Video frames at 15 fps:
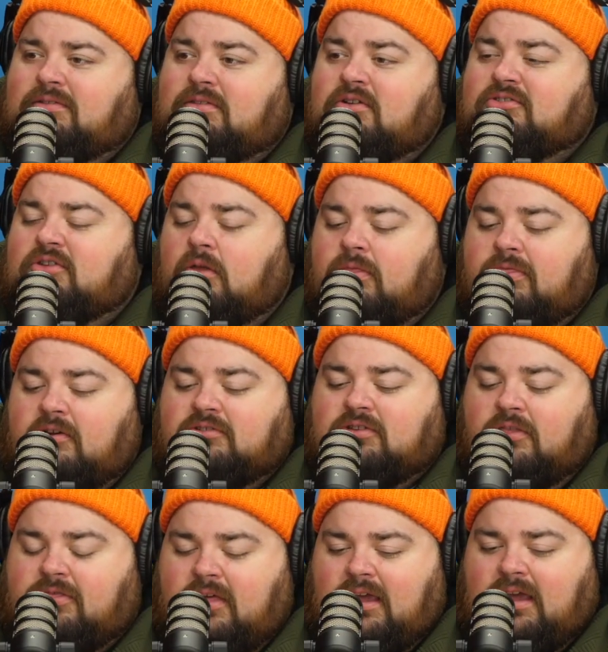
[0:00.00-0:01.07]
there's
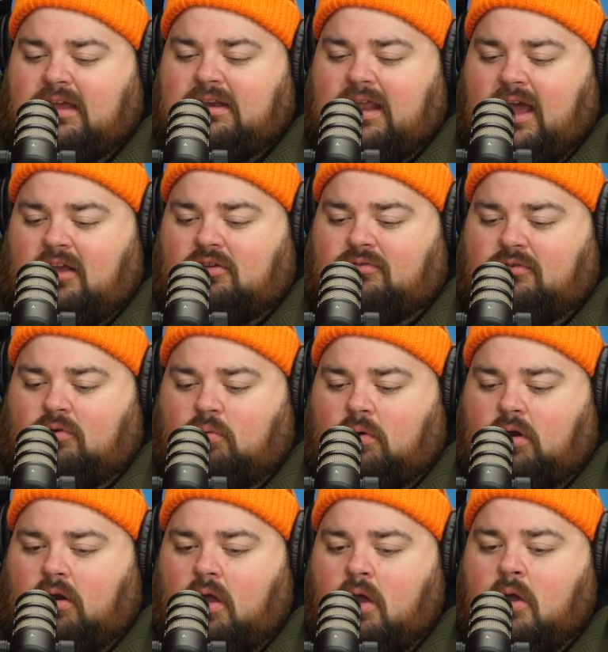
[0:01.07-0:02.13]
a thing in Nashville
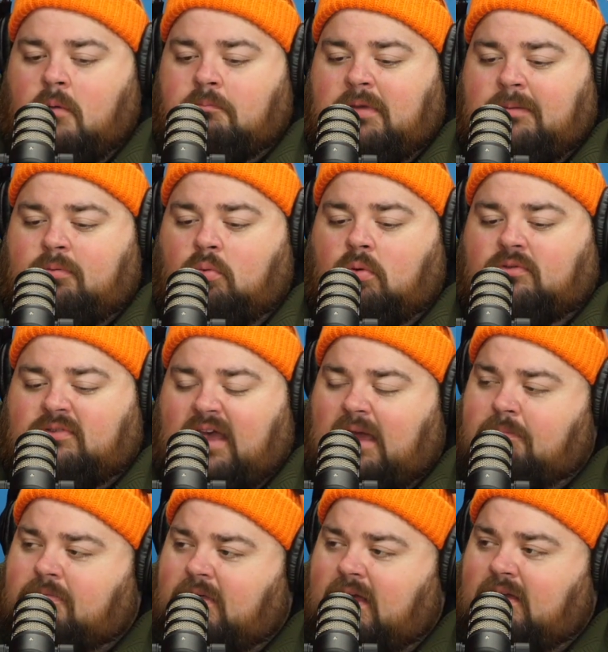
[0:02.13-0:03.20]
where people will
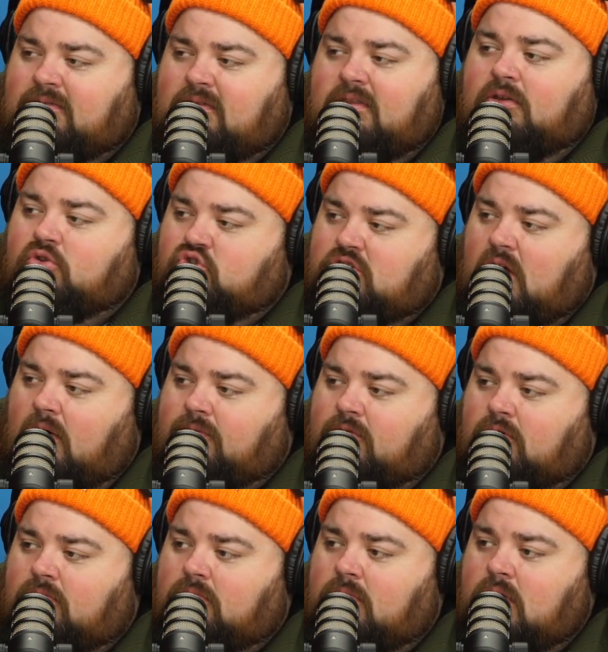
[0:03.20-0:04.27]
tape things and they'll shelf
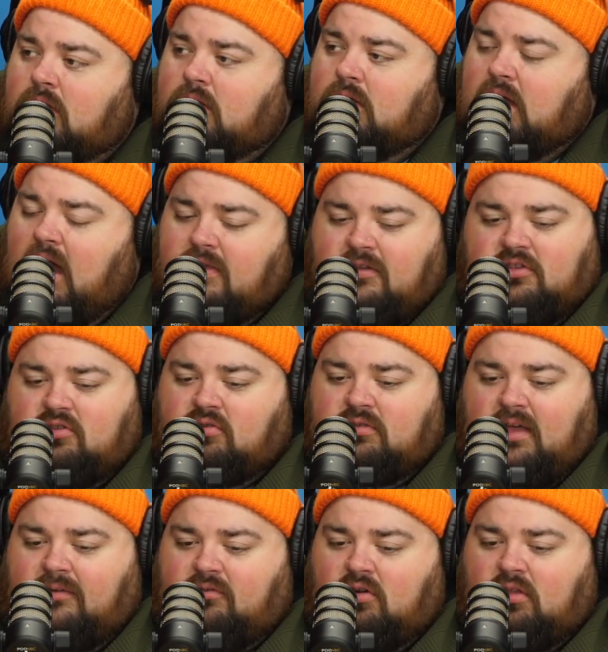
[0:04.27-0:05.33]
them, and then you'll
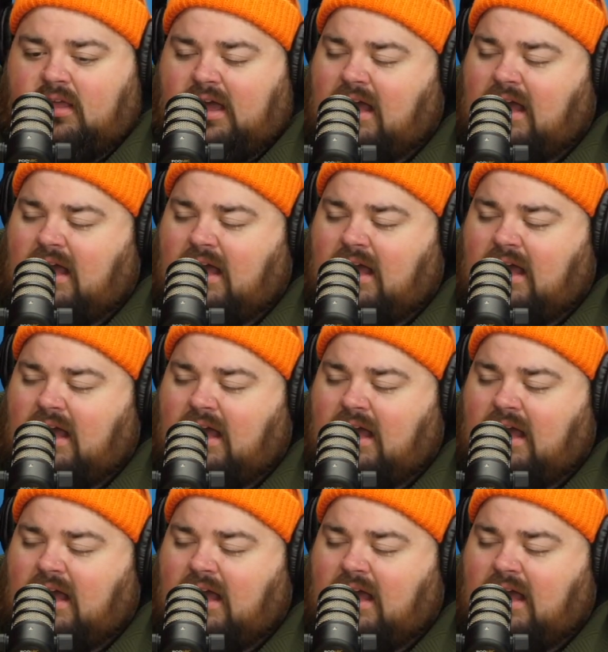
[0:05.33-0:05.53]
never like.